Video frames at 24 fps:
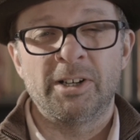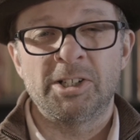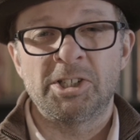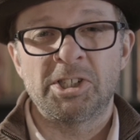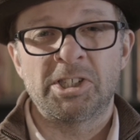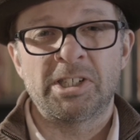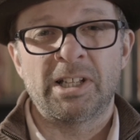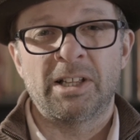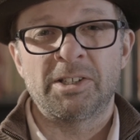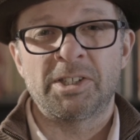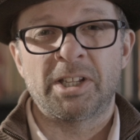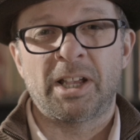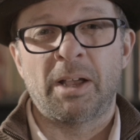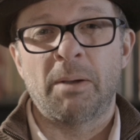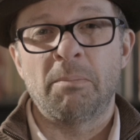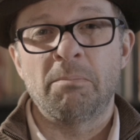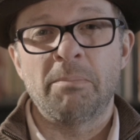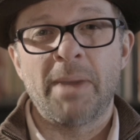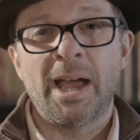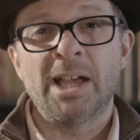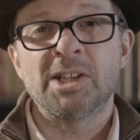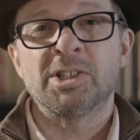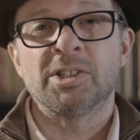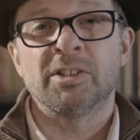It just sounds like a
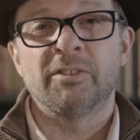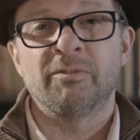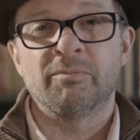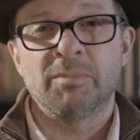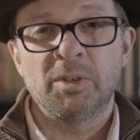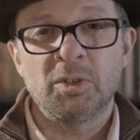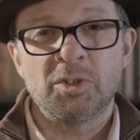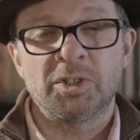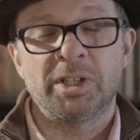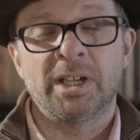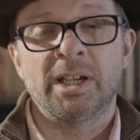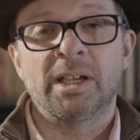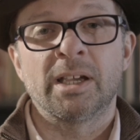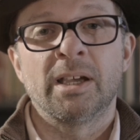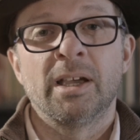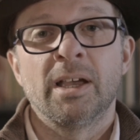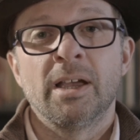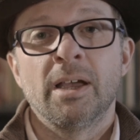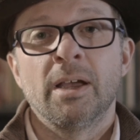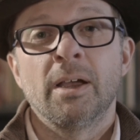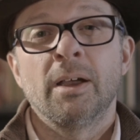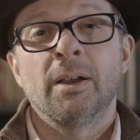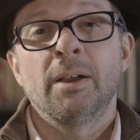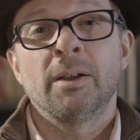mesh of music.
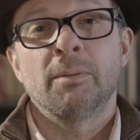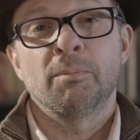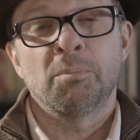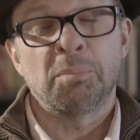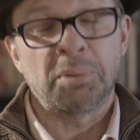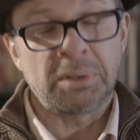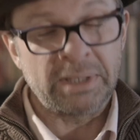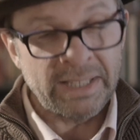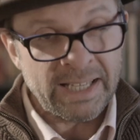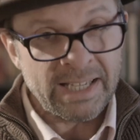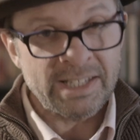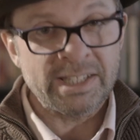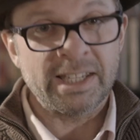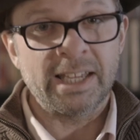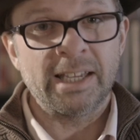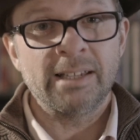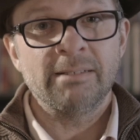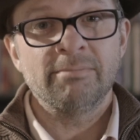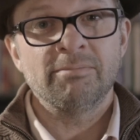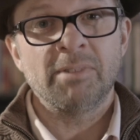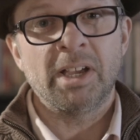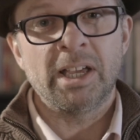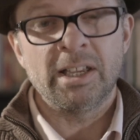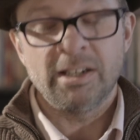
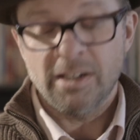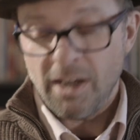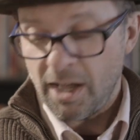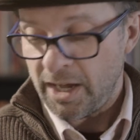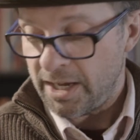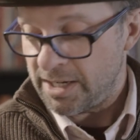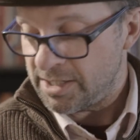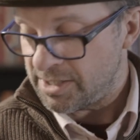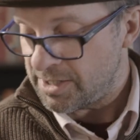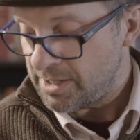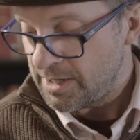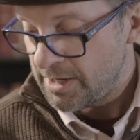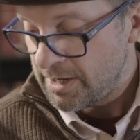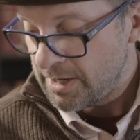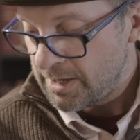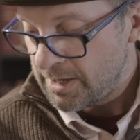Pleasing and nice,